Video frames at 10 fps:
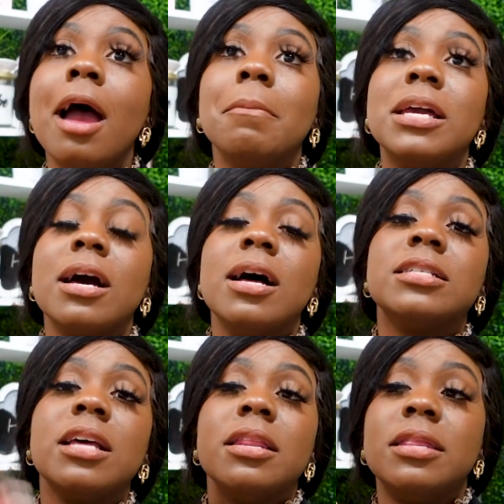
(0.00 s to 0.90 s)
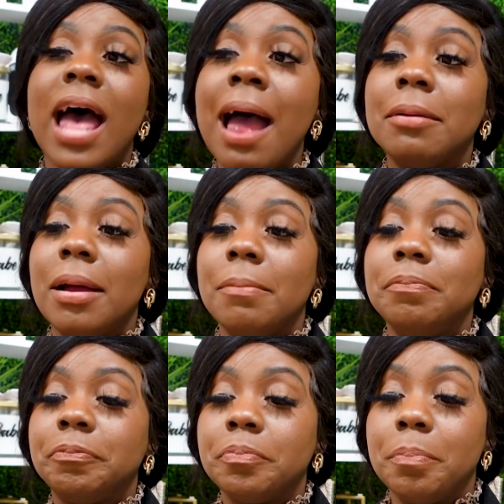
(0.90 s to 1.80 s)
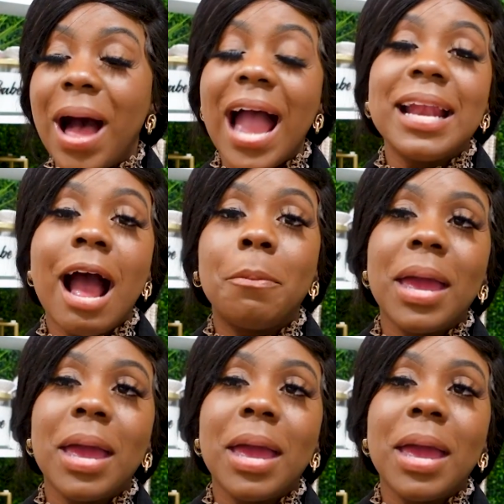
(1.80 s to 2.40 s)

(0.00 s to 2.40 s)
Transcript: because that buy now,